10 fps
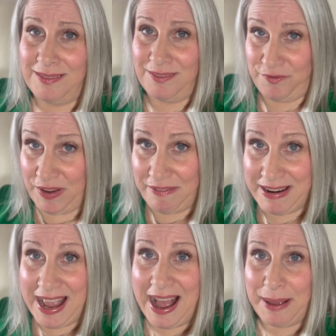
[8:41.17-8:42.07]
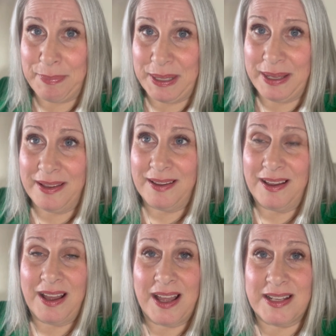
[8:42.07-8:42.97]
very happy
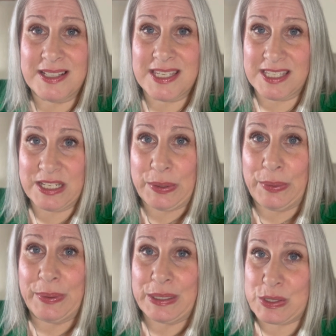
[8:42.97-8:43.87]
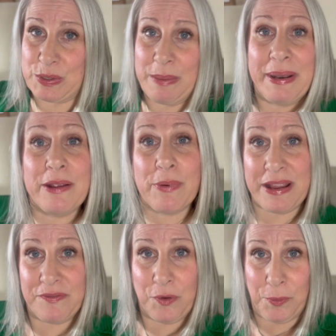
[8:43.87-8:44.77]
and still extremely
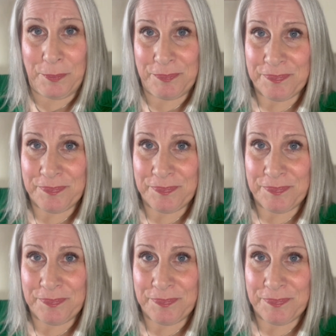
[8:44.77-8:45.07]
grateful.